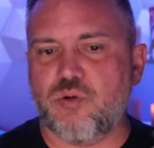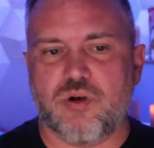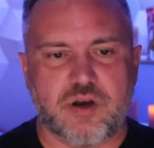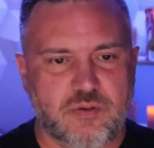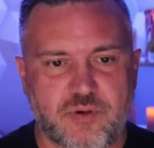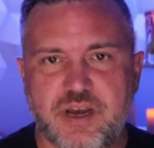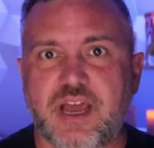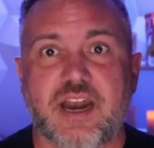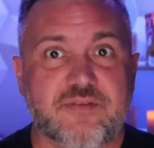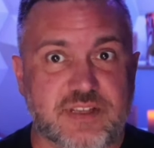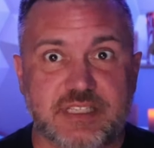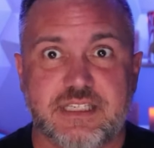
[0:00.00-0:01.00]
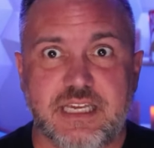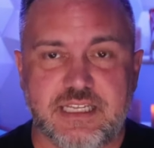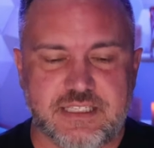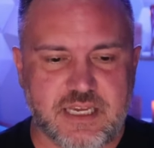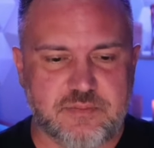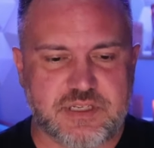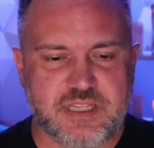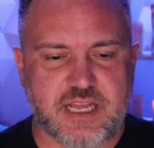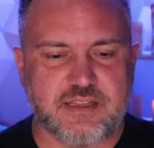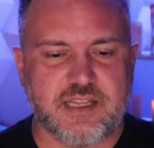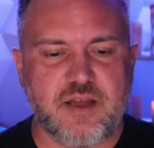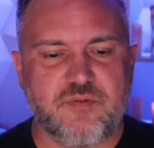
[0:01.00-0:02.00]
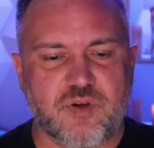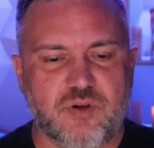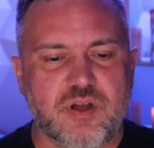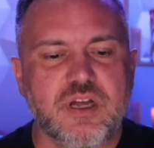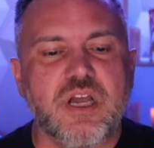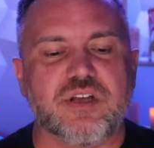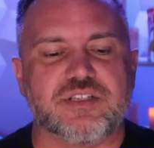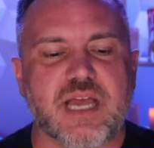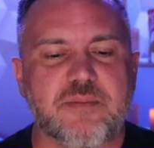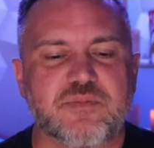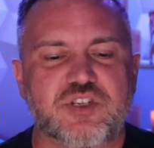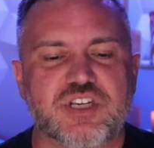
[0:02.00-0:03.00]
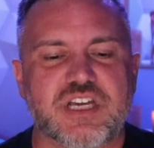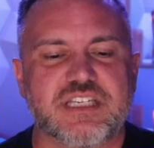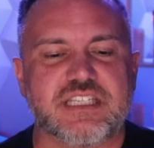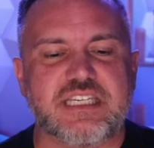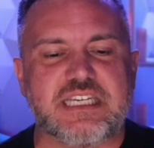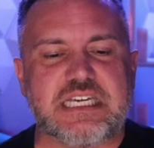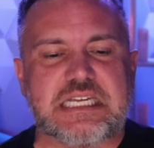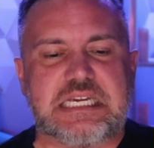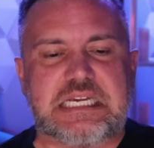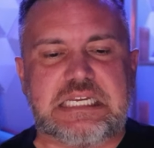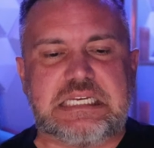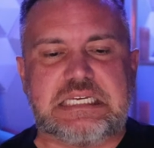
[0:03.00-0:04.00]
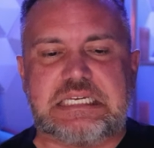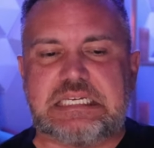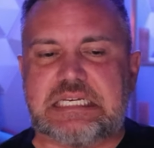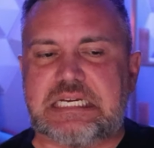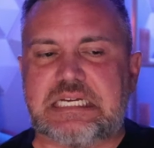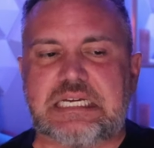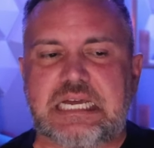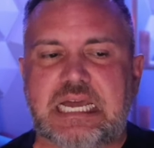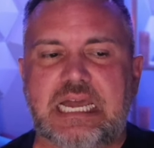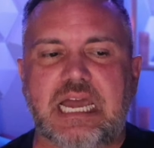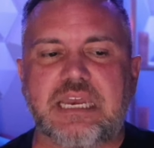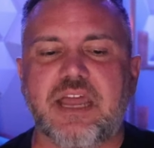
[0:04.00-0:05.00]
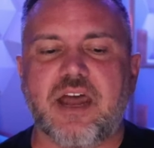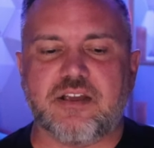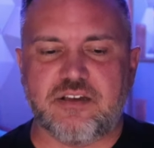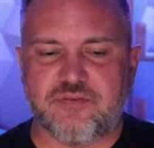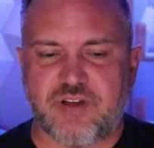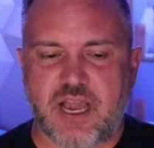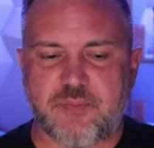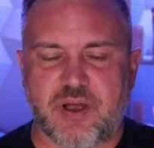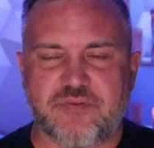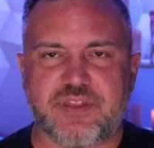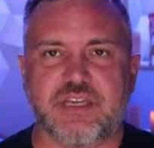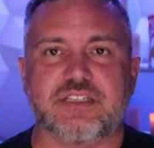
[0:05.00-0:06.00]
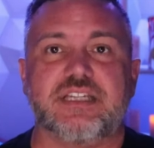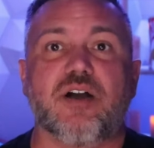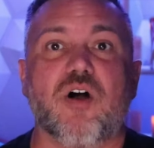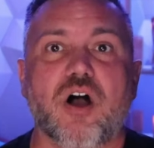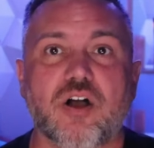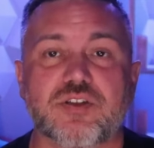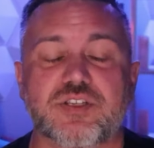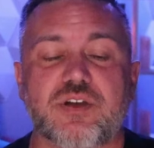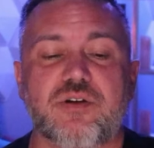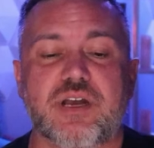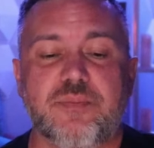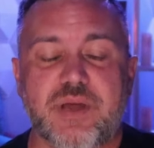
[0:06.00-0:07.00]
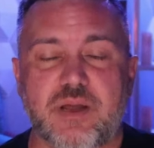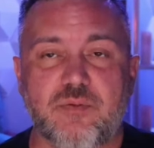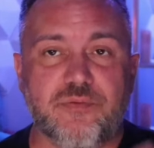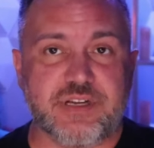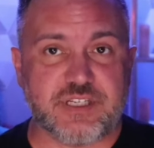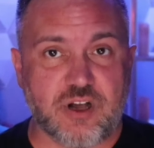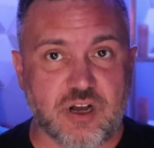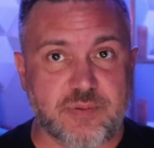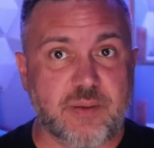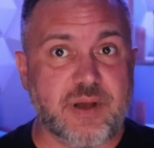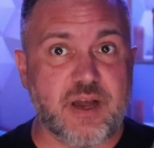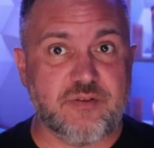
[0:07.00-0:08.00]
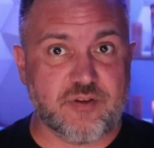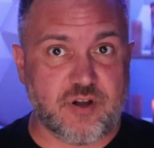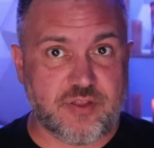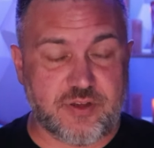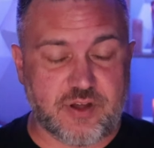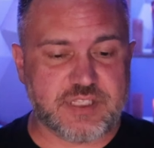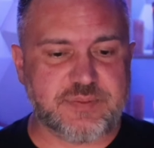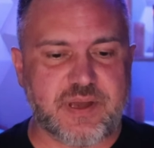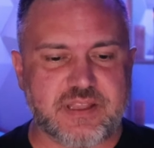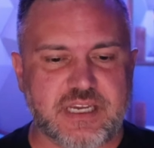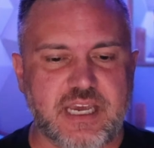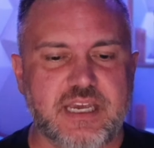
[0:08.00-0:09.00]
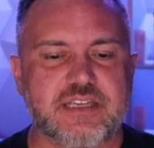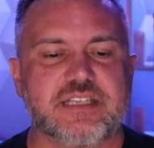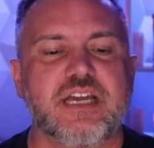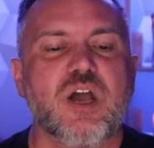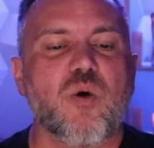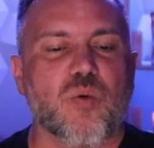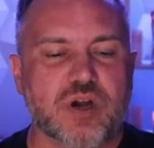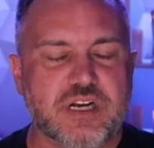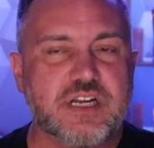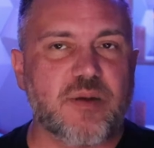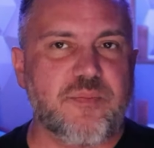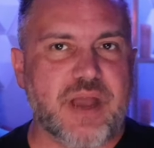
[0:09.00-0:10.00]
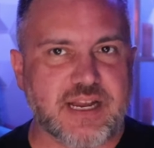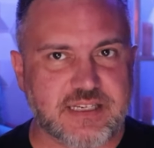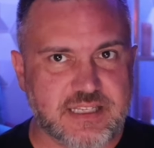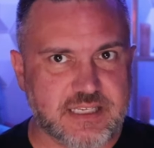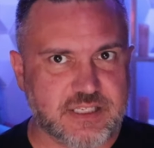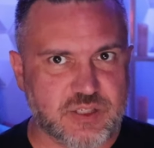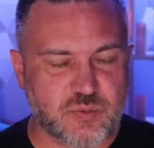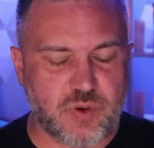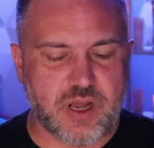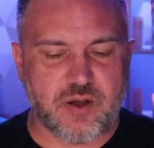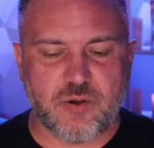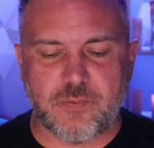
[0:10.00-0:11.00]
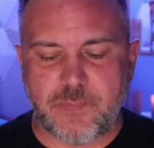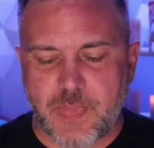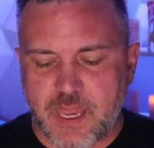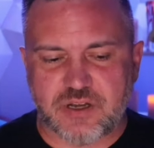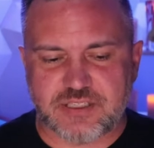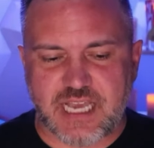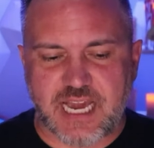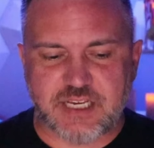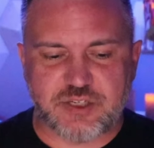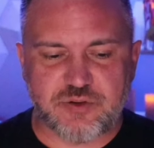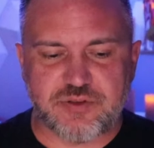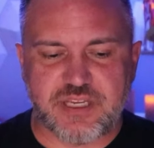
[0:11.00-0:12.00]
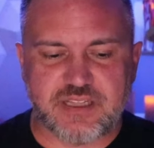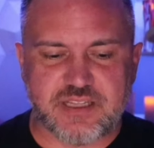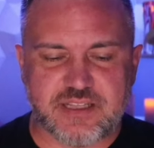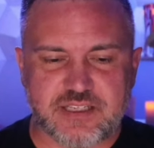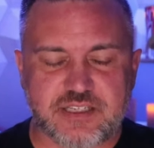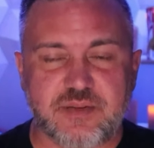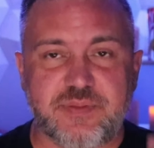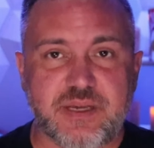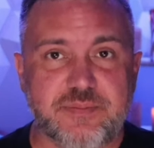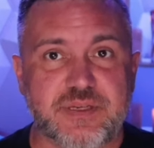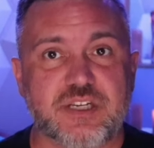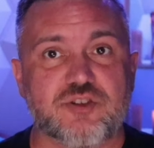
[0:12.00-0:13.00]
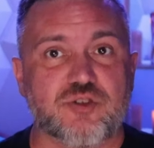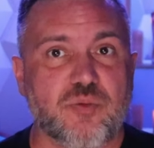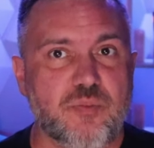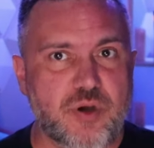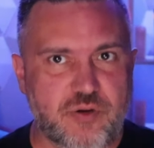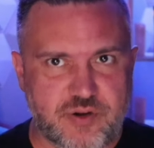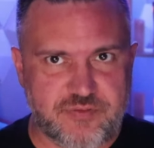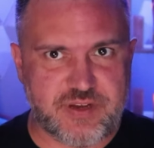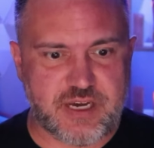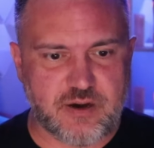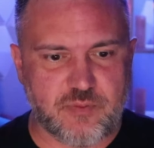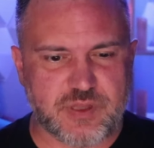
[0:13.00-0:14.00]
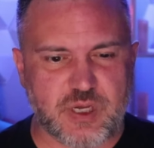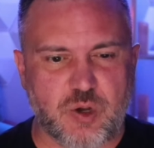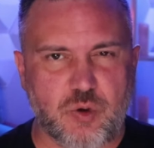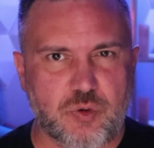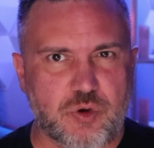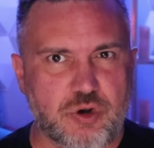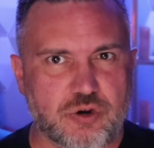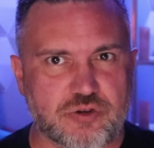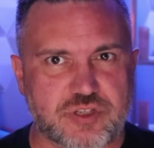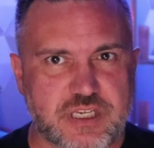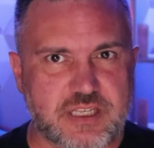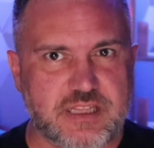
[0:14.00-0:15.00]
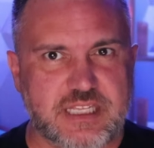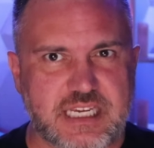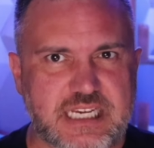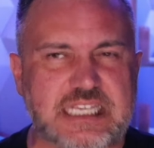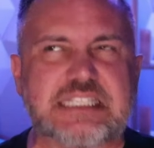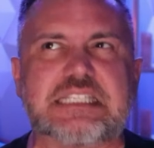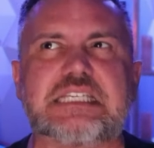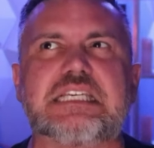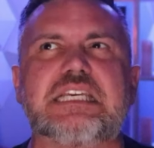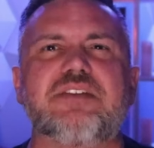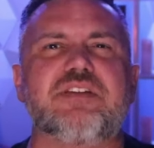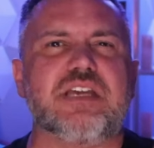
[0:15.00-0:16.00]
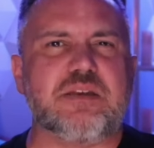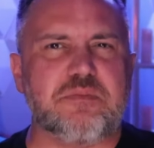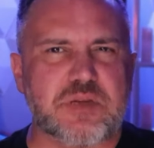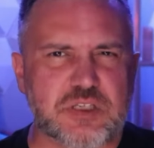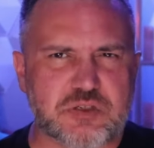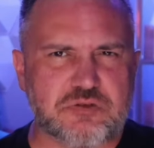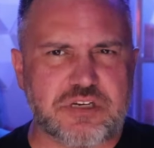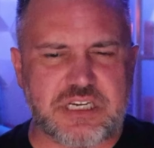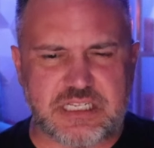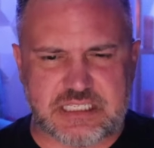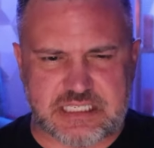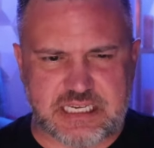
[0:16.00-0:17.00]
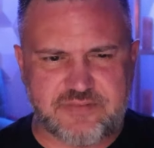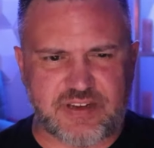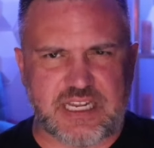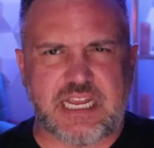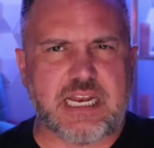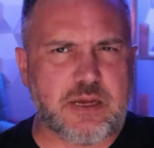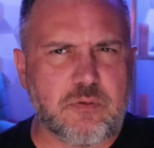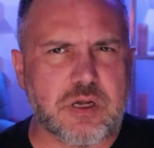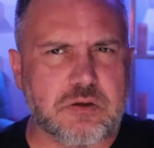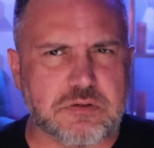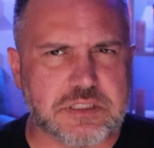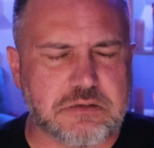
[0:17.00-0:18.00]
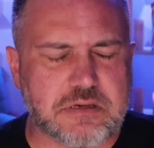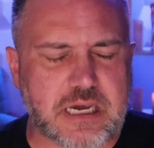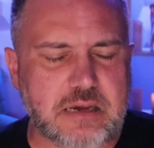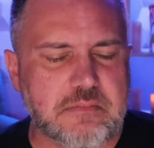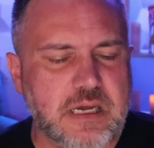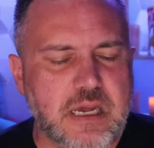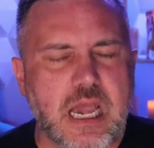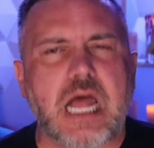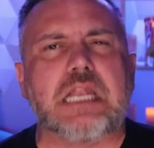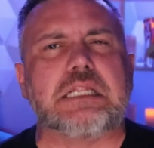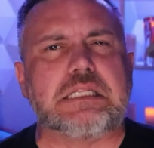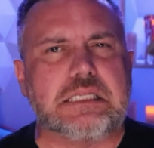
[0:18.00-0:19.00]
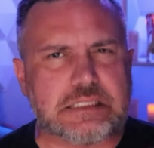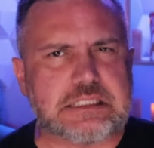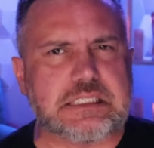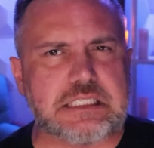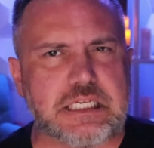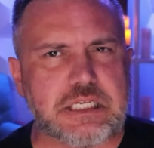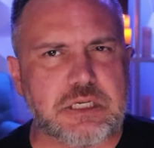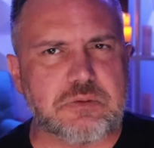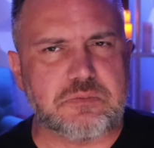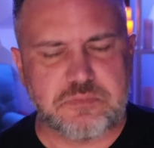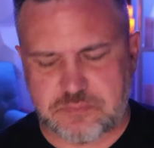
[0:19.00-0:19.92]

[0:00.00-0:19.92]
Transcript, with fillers: court and whatnot if this ends up to that level. Because I'm just getting uh, I, not a good vibe off this. Now, also in a minute when we talk about my overall thoughts about the case, we're going to come back to this as well because I do think that this could be a potential motive here with the whole nursing thing. It's giving misery, it's giving Annie Wilkes. Okay, let's continue.